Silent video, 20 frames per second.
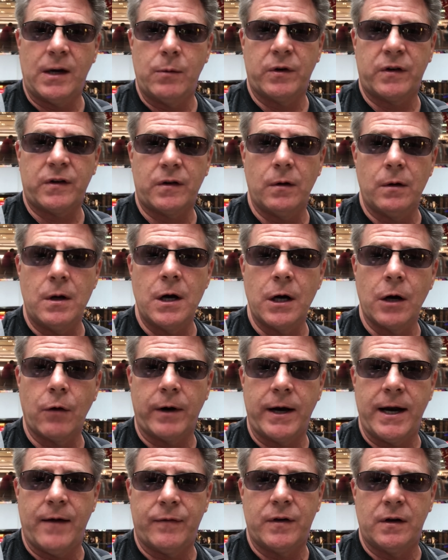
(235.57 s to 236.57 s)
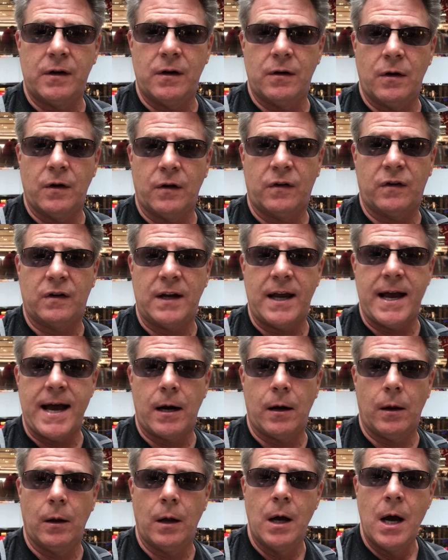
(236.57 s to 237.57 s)
I was still hungry after dinner in
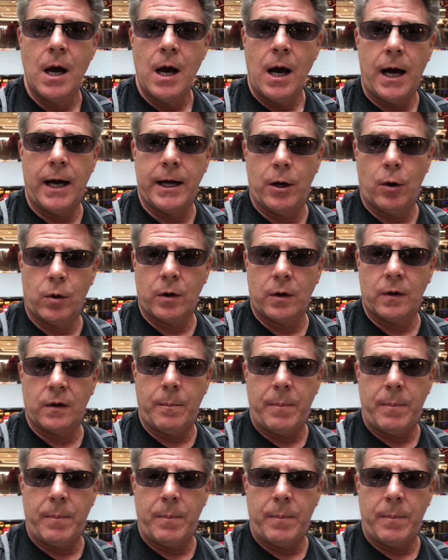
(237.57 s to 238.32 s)
Seattle, I ordered